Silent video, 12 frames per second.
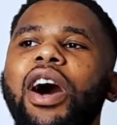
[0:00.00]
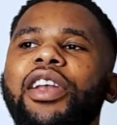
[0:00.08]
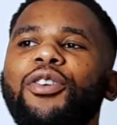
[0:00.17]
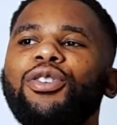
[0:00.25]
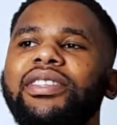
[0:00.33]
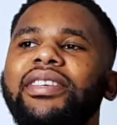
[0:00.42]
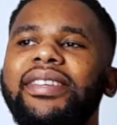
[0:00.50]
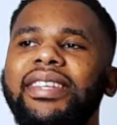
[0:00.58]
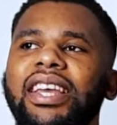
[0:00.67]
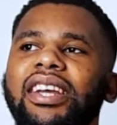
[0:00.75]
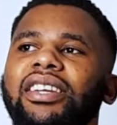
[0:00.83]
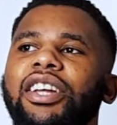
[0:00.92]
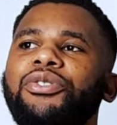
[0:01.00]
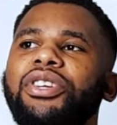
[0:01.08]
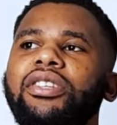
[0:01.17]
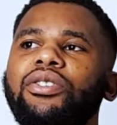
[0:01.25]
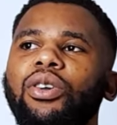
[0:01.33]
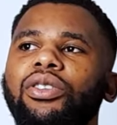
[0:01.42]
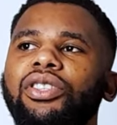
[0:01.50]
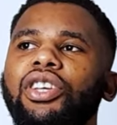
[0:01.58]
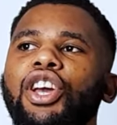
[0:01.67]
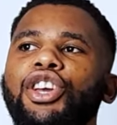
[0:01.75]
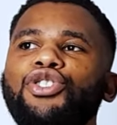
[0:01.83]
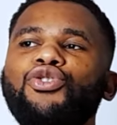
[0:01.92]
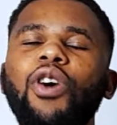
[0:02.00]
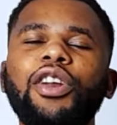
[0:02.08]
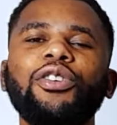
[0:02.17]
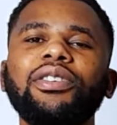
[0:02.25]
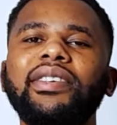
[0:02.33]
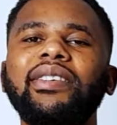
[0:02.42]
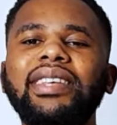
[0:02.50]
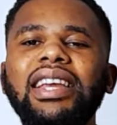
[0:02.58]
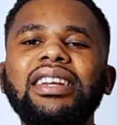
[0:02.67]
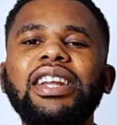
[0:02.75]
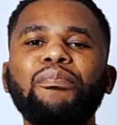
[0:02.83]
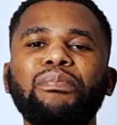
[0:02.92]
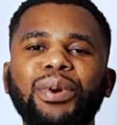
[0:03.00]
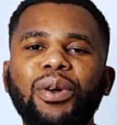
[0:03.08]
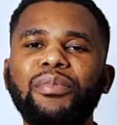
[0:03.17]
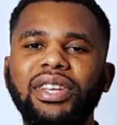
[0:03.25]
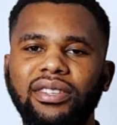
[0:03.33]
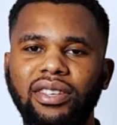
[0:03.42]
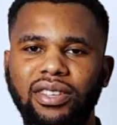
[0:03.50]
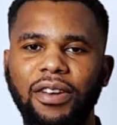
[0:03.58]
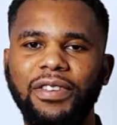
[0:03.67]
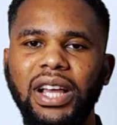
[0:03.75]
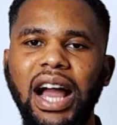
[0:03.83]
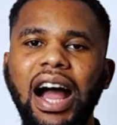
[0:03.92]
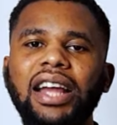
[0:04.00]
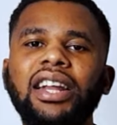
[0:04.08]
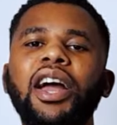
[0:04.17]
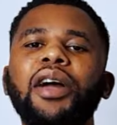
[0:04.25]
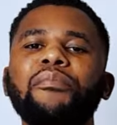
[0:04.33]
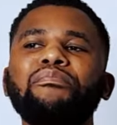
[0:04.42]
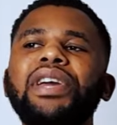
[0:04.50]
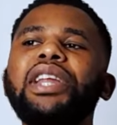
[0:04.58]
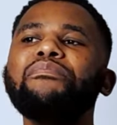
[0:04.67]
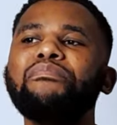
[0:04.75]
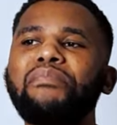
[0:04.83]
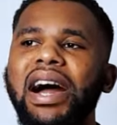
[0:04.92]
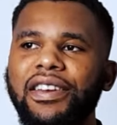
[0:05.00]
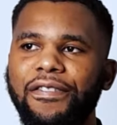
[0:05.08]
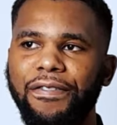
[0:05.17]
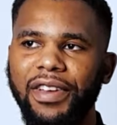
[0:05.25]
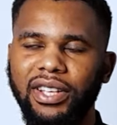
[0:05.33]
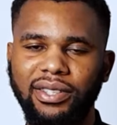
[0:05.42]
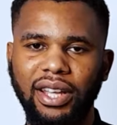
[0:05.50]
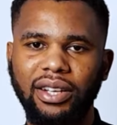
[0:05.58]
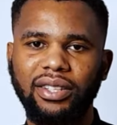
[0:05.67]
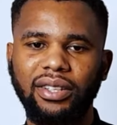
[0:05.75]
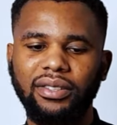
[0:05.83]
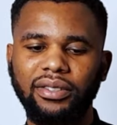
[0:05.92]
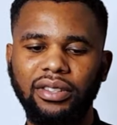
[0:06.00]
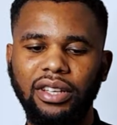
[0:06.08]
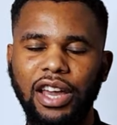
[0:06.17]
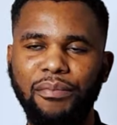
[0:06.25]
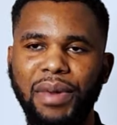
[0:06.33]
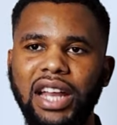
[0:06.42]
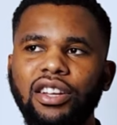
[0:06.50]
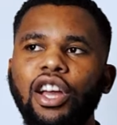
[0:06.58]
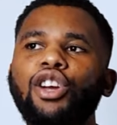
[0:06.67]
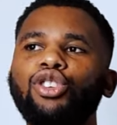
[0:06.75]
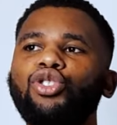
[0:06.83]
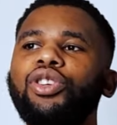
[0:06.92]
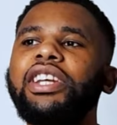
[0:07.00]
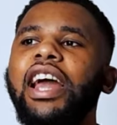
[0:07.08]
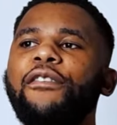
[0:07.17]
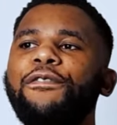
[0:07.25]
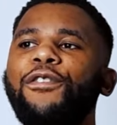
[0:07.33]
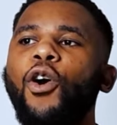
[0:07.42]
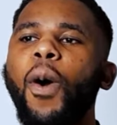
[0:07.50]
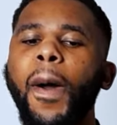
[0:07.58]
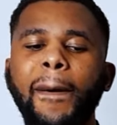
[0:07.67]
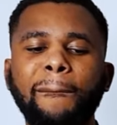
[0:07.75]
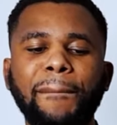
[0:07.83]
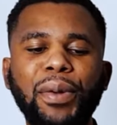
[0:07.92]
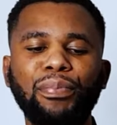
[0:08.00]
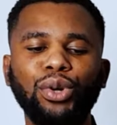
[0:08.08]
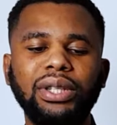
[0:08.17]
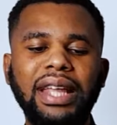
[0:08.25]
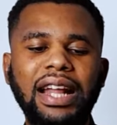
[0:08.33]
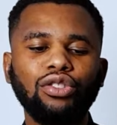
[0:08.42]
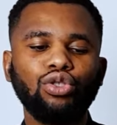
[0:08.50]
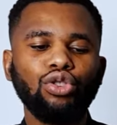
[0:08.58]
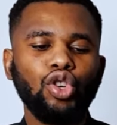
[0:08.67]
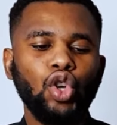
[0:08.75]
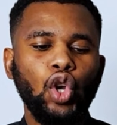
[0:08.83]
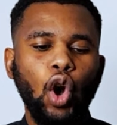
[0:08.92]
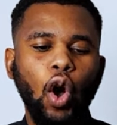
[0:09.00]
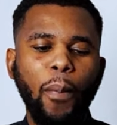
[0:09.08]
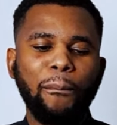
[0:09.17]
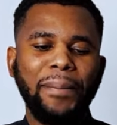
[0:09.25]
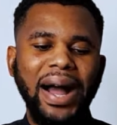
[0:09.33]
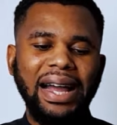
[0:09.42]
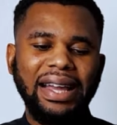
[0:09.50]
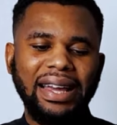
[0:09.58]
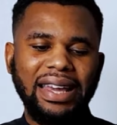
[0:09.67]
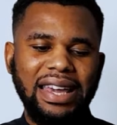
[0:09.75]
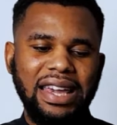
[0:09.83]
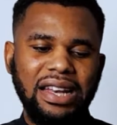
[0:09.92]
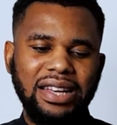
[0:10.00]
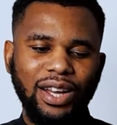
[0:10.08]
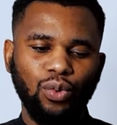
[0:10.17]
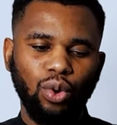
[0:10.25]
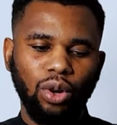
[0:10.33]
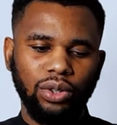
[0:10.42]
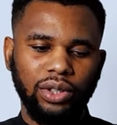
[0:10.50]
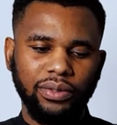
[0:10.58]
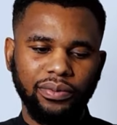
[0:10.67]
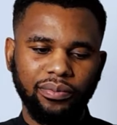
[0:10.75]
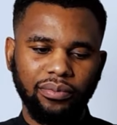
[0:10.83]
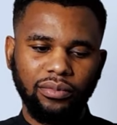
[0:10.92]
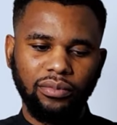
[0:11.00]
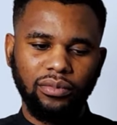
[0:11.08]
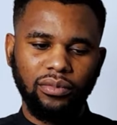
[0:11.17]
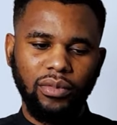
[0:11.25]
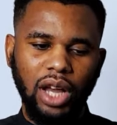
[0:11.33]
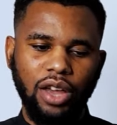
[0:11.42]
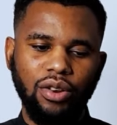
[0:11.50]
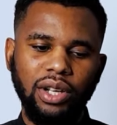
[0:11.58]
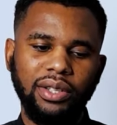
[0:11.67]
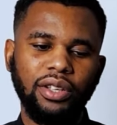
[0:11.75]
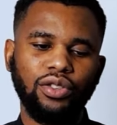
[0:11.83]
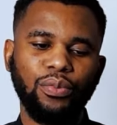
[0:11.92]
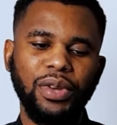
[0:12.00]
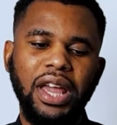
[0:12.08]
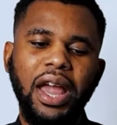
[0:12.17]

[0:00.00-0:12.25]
are not seeing the result. You are not seeing the promises of God being manifested. Amen. So therefore, people tend to go back in the world. Are you listening to me?